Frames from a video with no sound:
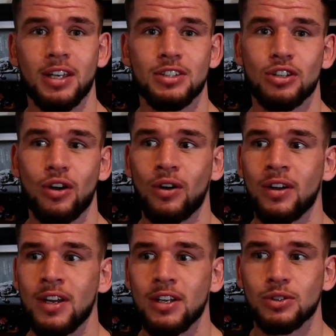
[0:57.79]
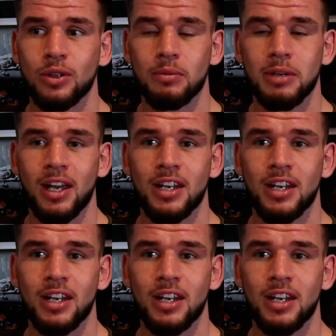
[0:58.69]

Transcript: So to be getting the